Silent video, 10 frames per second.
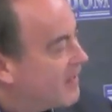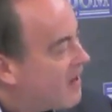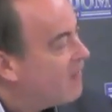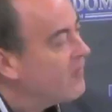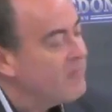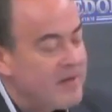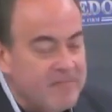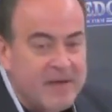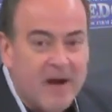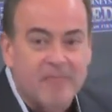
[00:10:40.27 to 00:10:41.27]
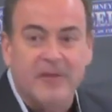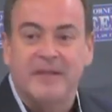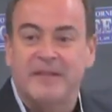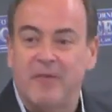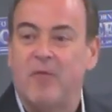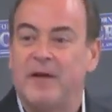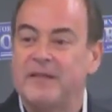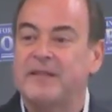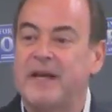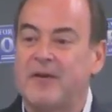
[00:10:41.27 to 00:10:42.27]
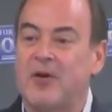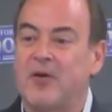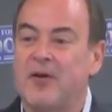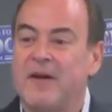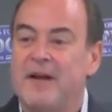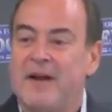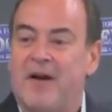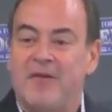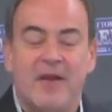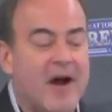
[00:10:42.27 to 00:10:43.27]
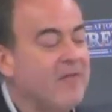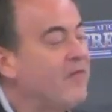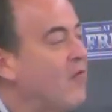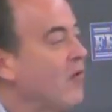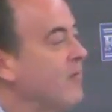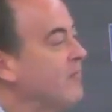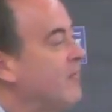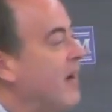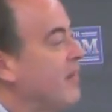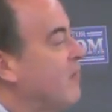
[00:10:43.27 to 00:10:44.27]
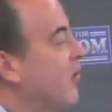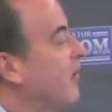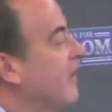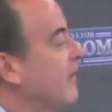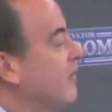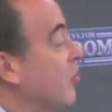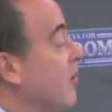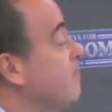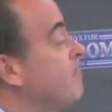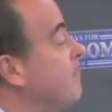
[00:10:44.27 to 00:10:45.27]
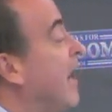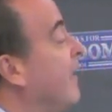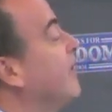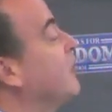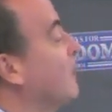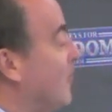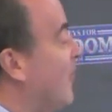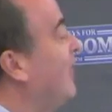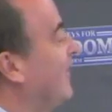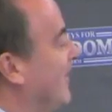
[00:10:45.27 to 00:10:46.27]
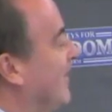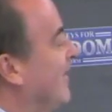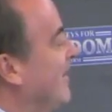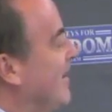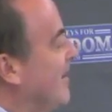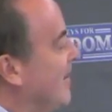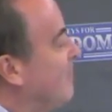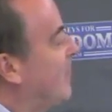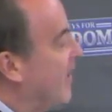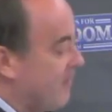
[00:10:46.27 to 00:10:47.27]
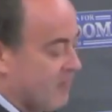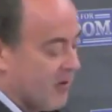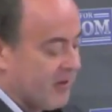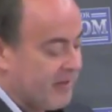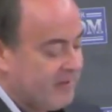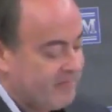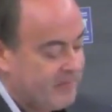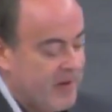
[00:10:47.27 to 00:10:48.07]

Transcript: The government monopolies, the ones that are not formed by the market and are impenetrable by the market.